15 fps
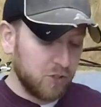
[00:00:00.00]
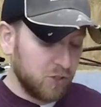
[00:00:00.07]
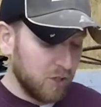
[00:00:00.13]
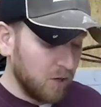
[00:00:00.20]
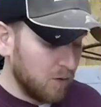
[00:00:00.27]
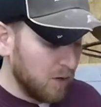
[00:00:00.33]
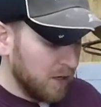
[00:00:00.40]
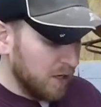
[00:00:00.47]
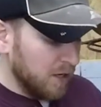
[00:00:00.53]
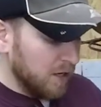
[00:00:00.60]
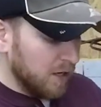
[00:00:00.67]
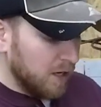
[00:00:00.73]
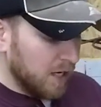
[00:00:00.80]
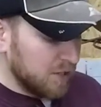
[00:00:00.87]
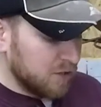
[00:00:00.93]
So
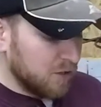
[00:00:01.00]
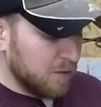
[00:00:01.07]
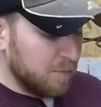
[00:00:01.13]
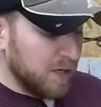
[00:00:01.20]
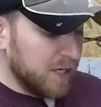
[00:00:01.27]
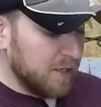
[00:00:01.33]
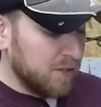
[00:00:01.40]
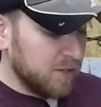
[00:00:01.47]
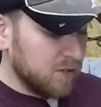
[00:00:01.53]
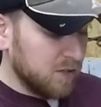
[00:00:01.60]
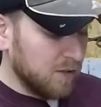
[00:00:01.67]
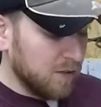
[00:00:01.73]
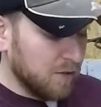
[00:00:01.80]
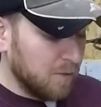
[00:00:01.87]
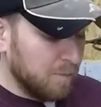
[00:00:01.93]
I started making these
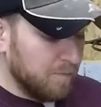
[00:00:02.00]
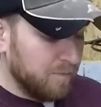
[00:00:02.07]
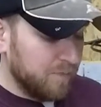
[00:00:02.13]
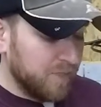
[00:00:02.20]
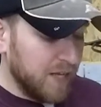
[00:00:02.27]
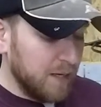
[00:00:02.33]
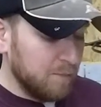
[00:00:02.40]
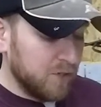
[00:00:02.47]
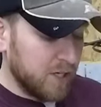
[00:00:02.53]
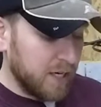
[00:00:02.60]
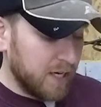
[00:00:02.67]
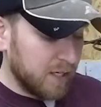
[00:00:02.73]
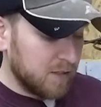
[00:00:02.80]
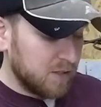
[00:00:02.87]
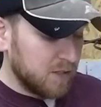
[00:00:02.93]
little name
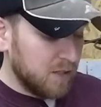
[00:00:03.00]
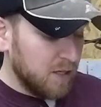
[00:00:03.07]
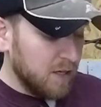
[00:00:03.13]
tags,